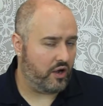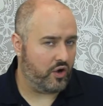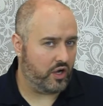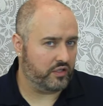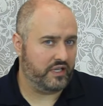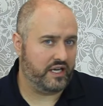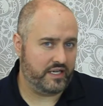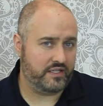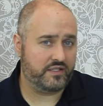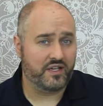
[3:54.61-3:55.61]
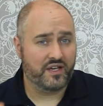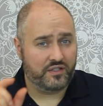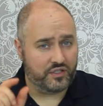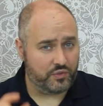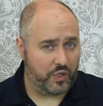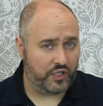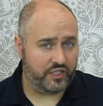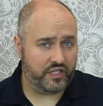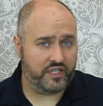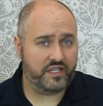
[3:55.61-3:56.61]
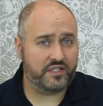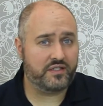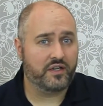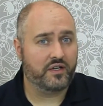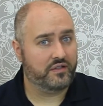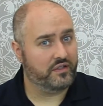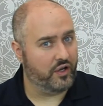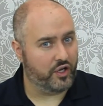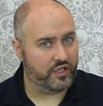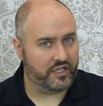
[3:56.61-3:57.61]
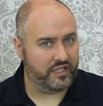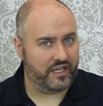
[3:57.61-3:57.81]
hot that is. The smaller it is, the hotter it